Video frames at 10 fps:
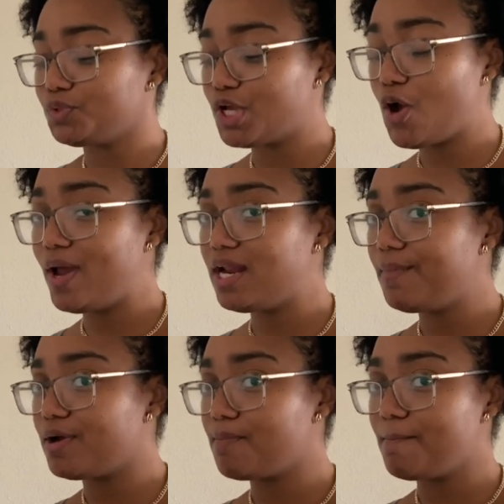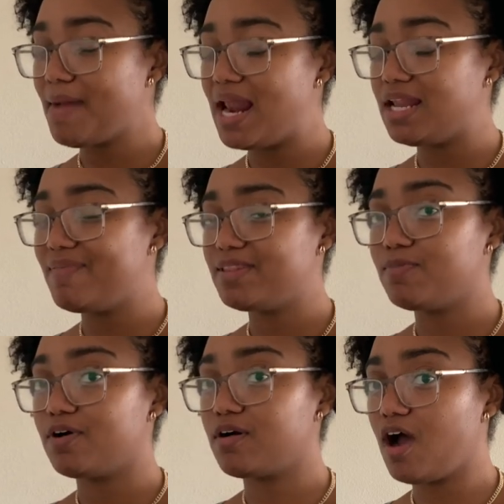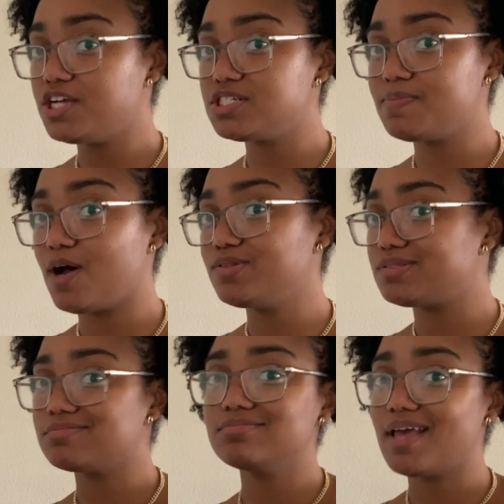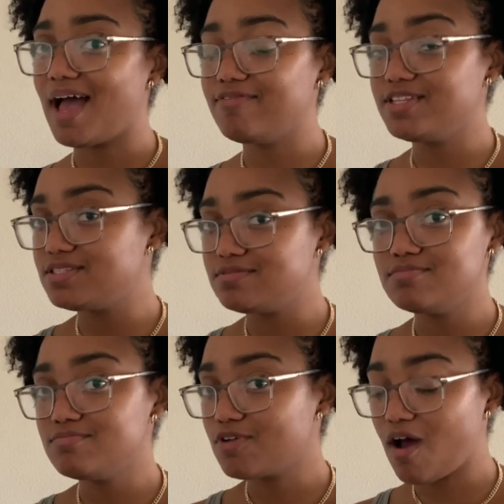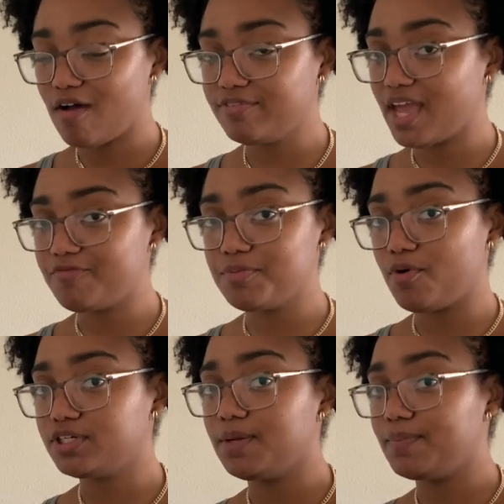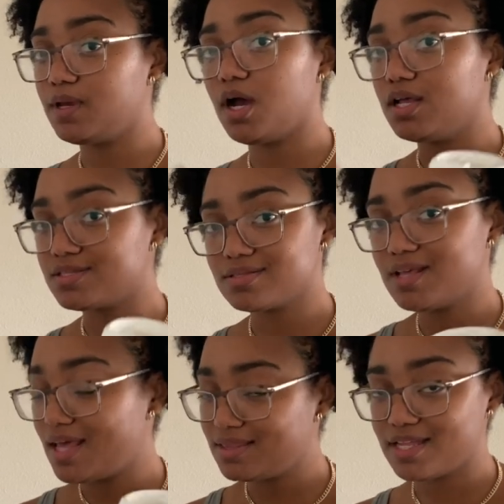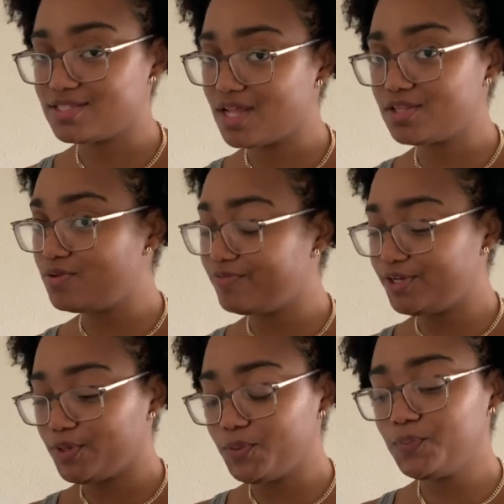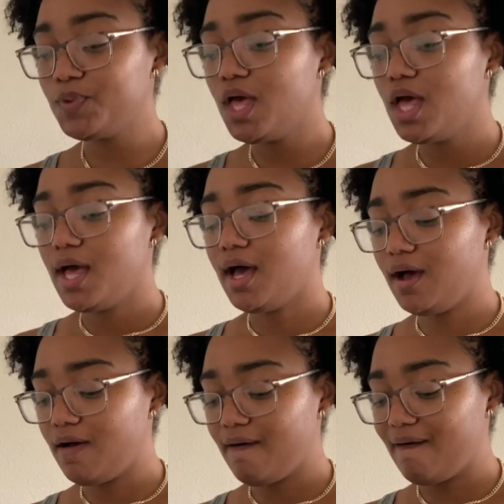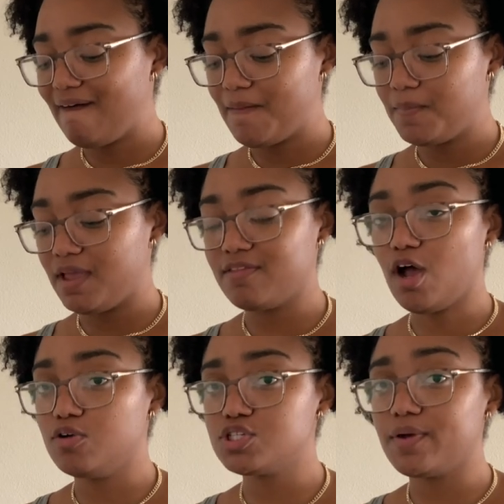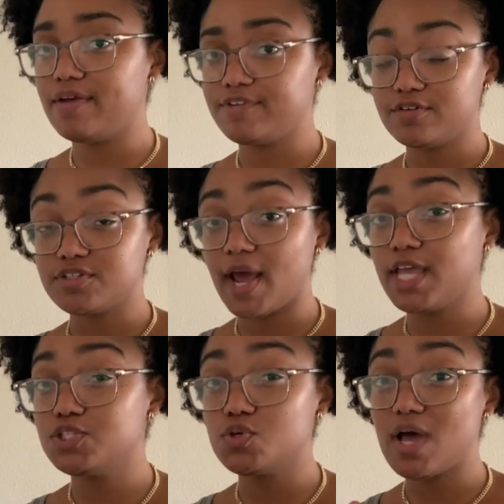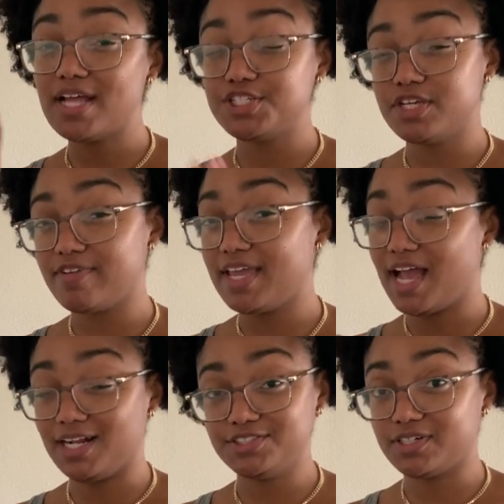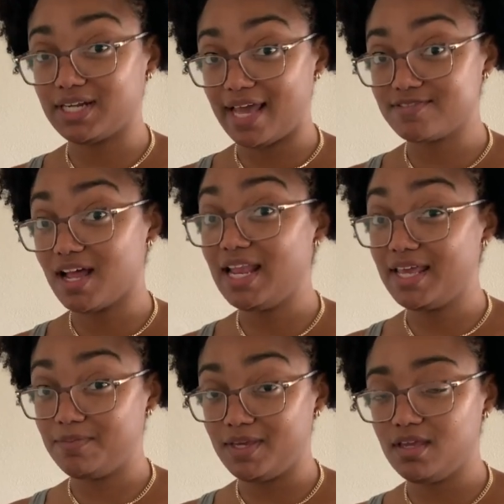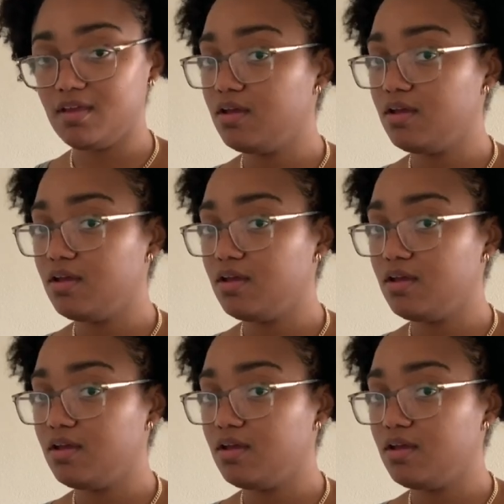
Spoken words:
go a little bit more cautious about having coffee every morning because that's not good for you. And also, if you're trying to achieve a healthier lifestyle like me,